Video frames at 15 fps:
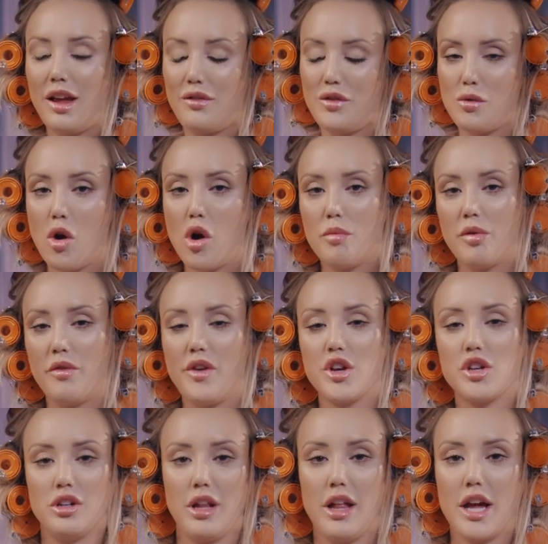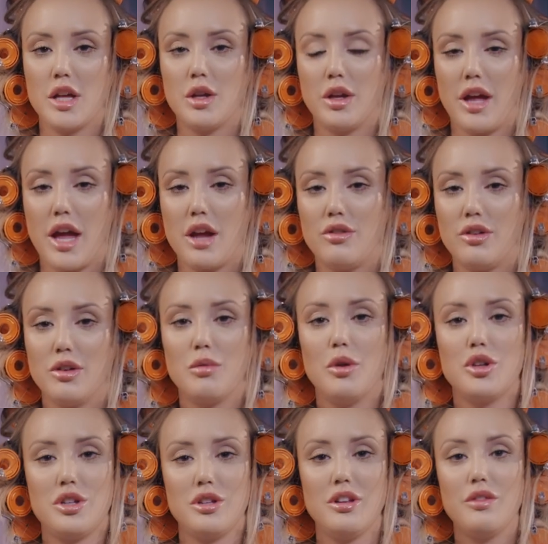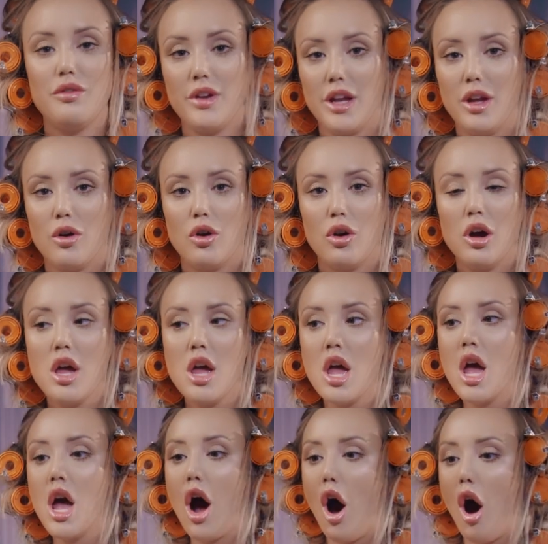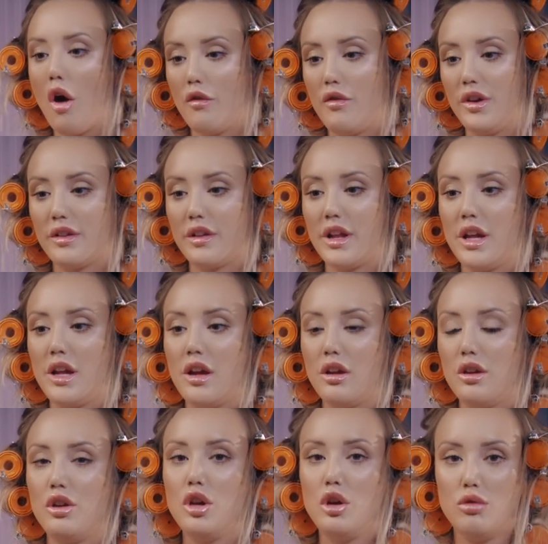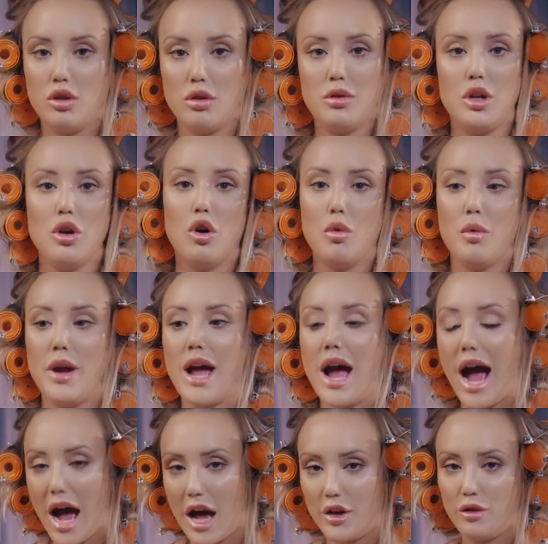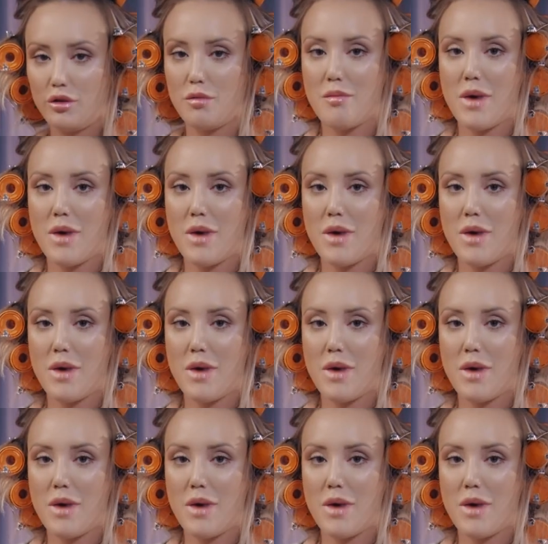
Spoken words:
if you are a professional hairdresser watching this video. Obviously, you do it your way, I do it